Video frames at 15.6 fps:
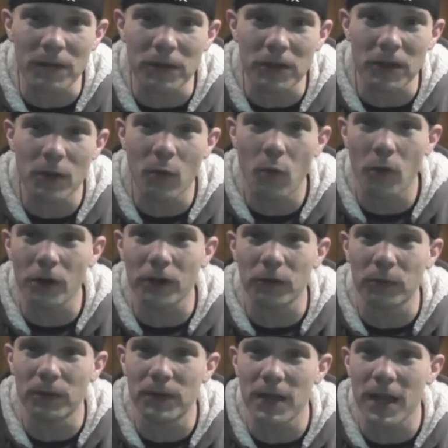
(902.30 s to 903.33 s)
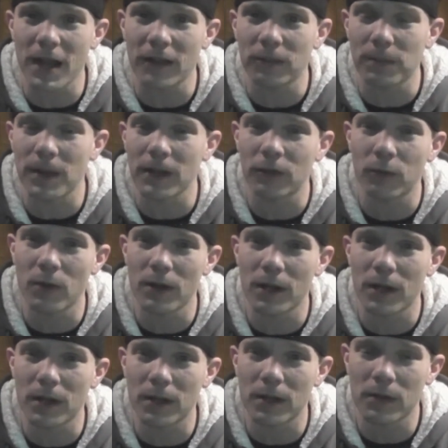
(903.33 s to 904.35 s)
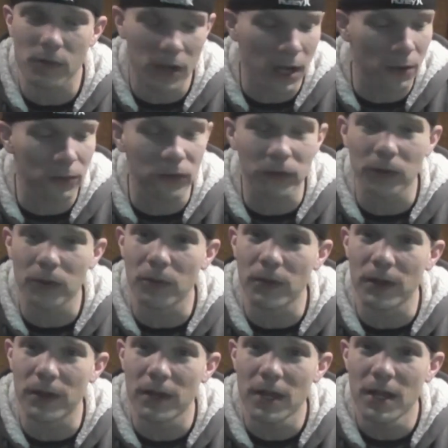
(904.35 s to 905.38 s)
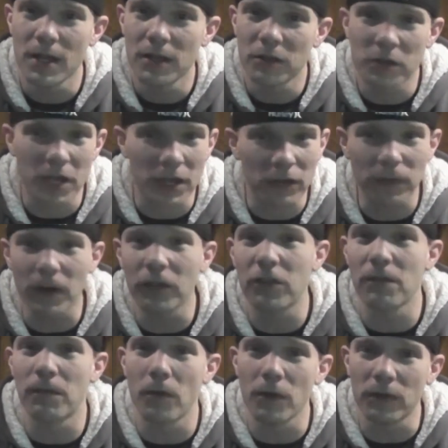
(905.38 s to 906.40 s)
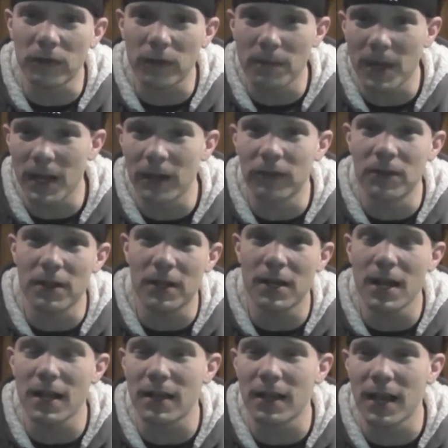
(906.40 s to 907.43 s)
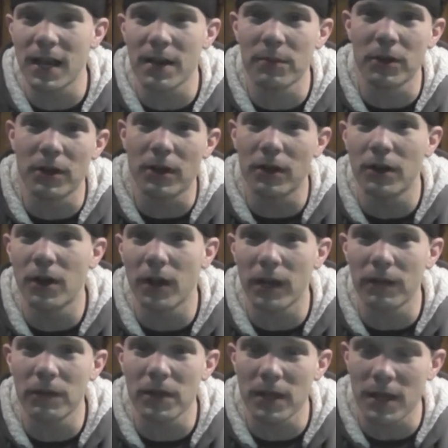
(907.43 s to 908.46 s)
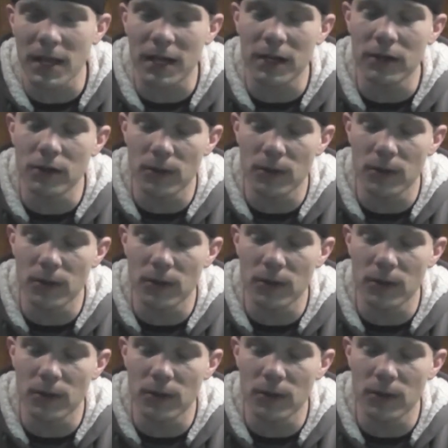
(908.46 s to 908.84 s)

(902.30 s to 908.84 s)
everything works with the Xbox One console, as far as the voice commands and the Kinect camera and everything that it can